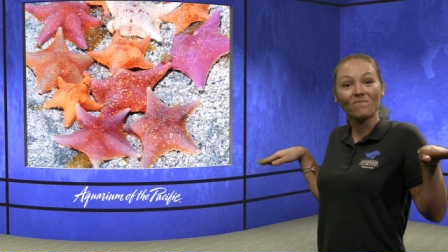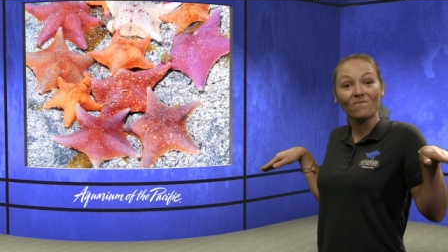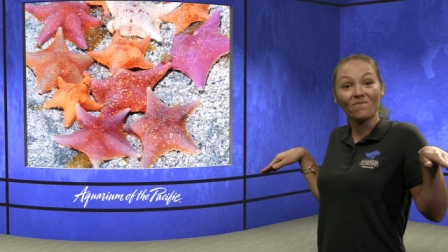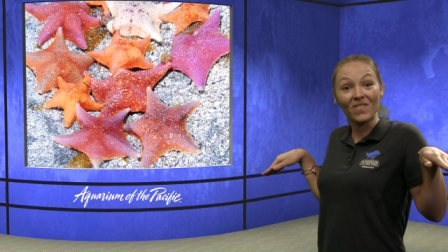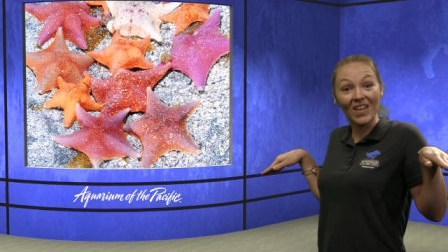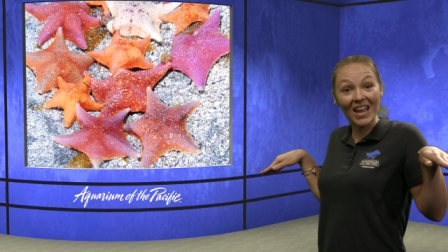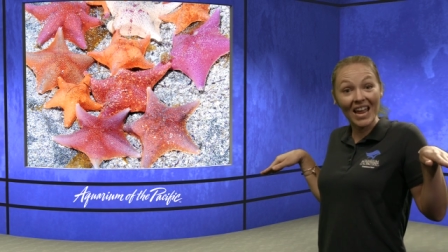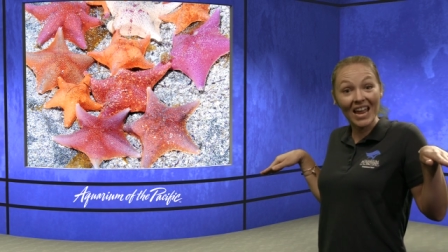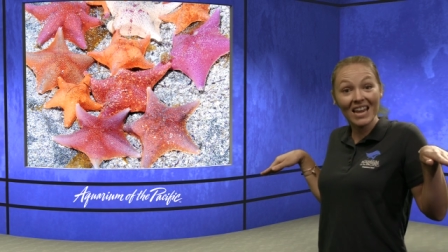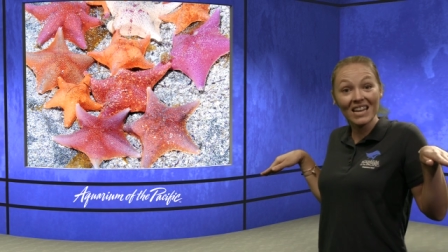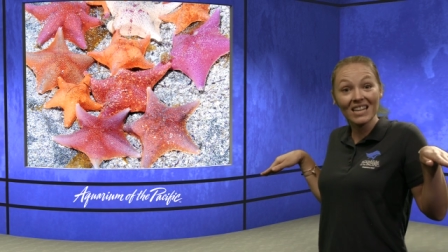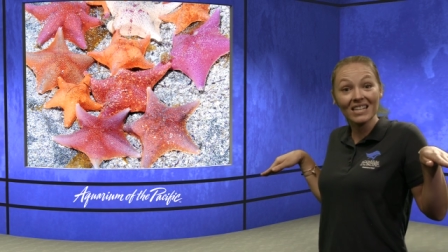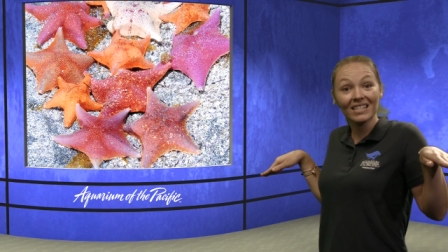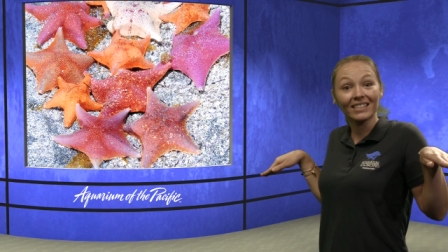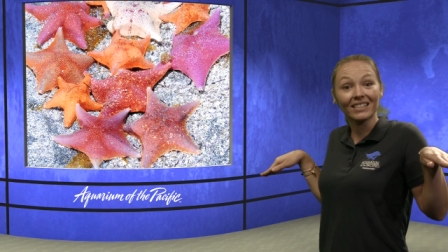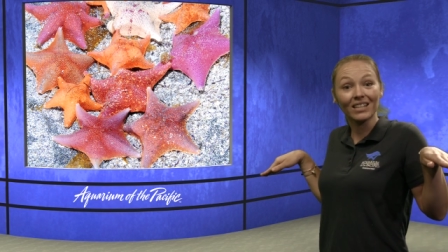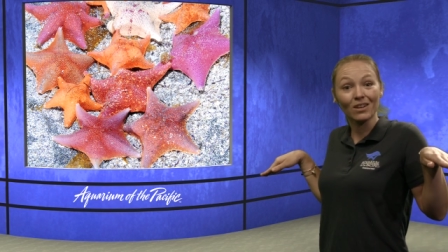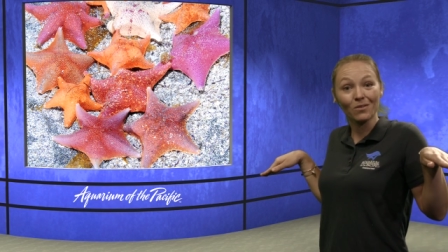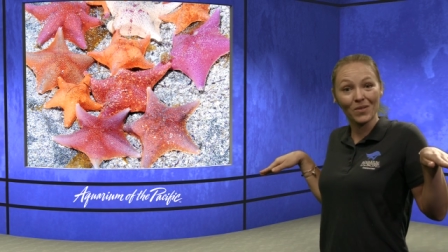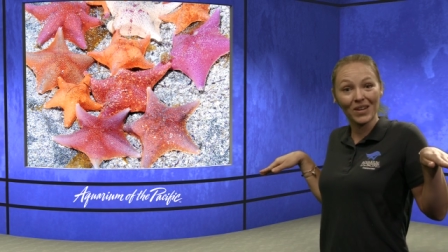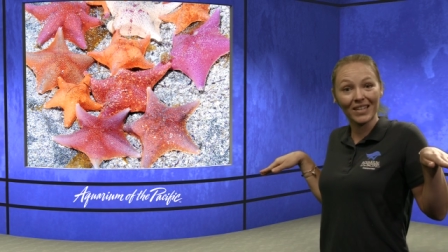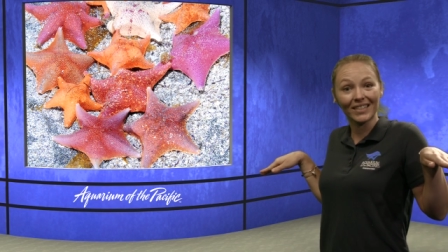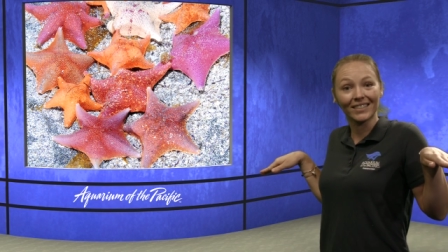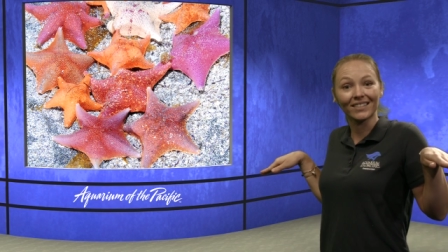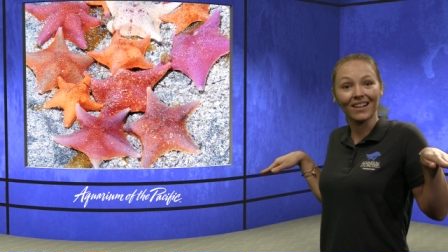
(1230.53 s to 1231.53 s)
fins that
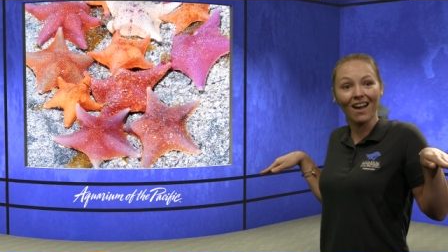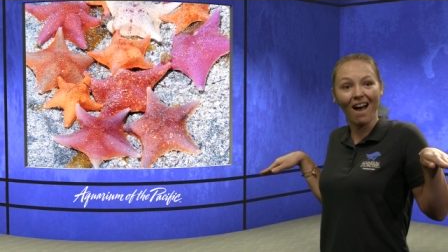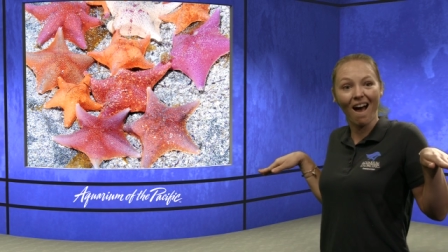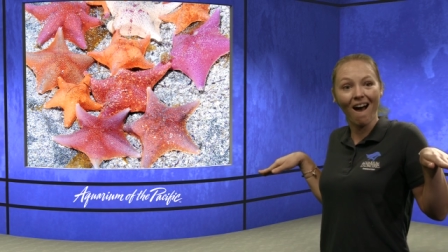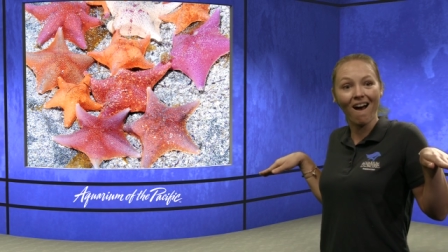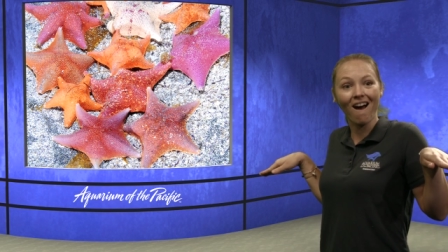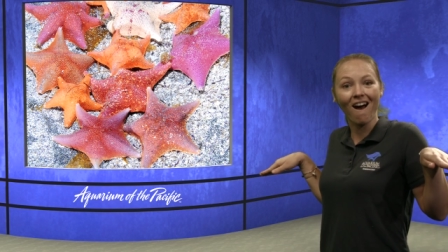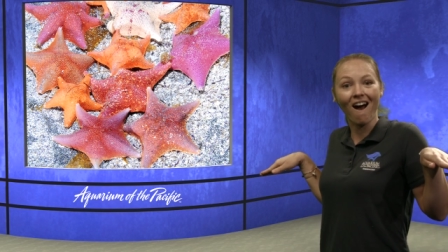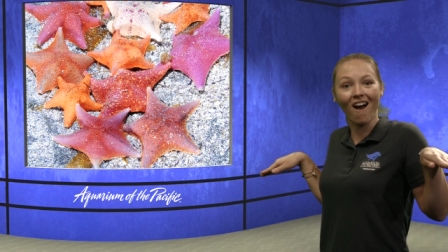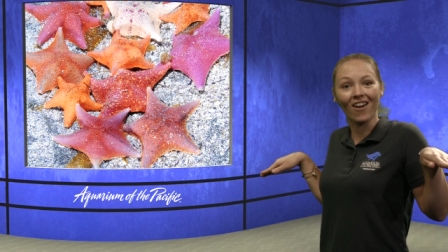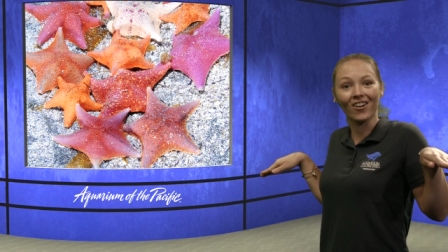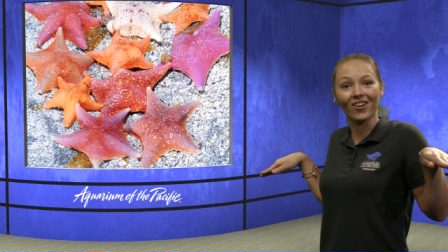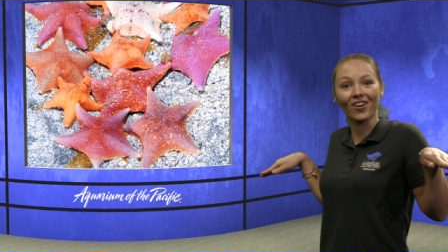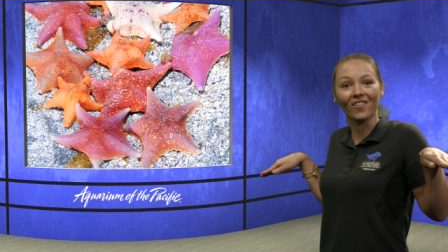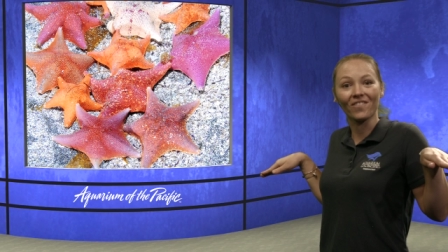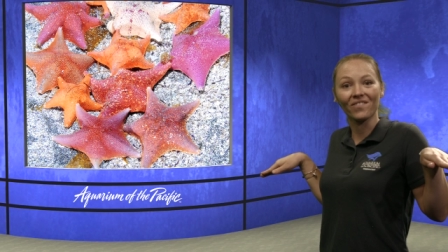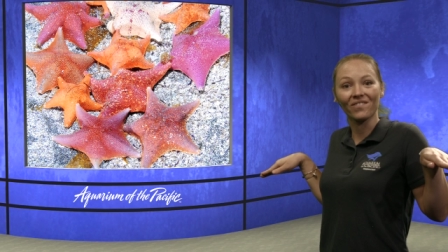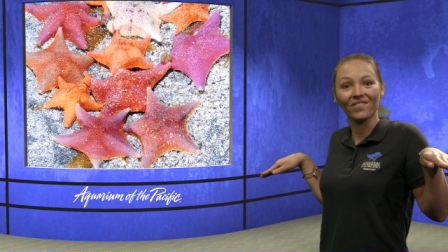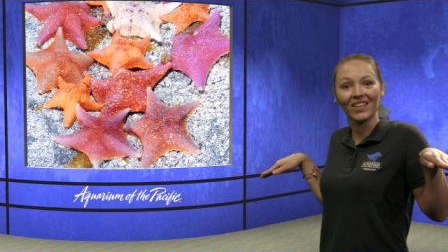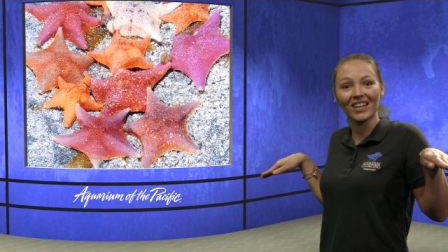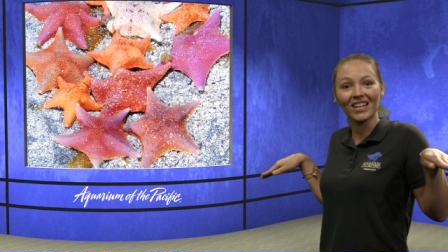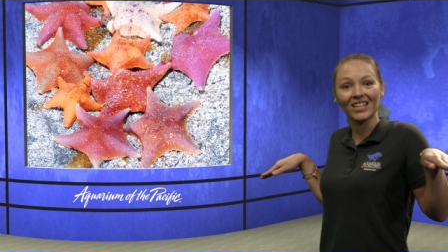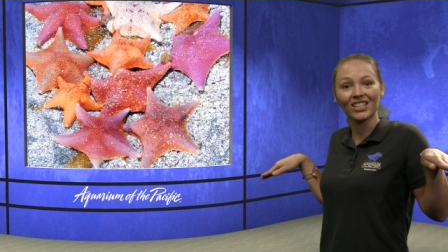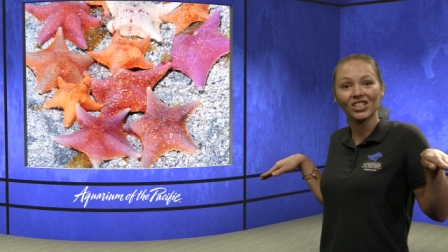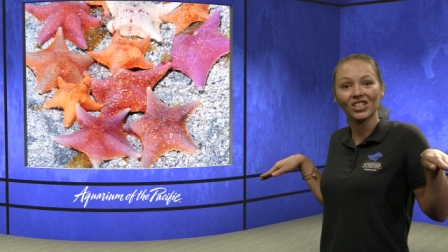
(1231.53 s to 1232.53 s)
we saw on our
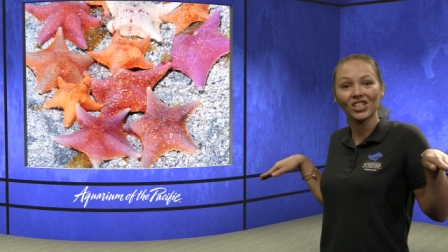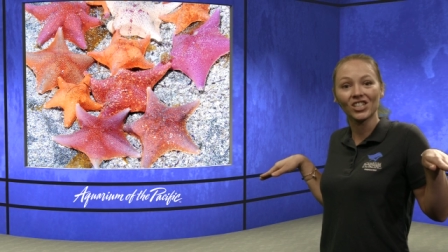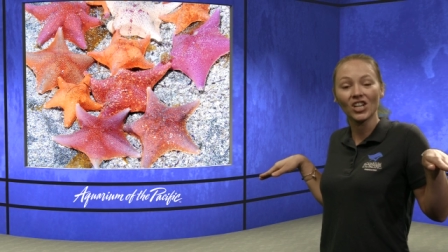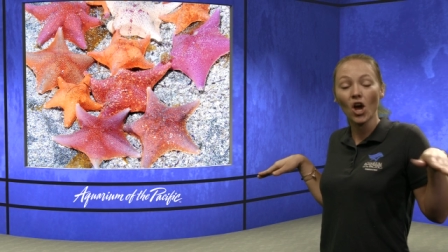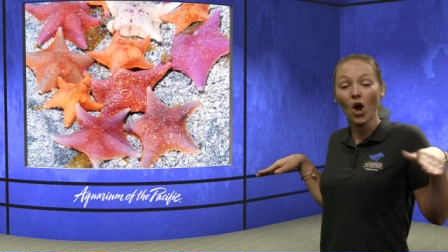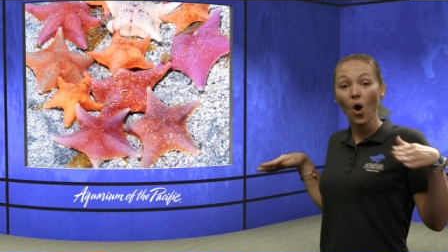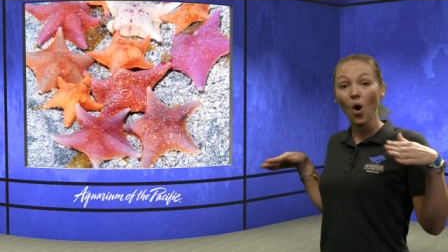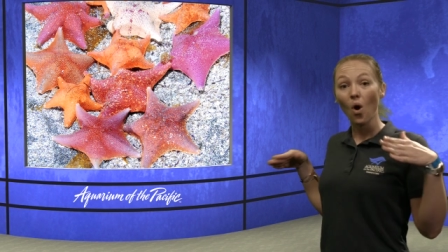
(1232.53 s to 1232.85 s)
fish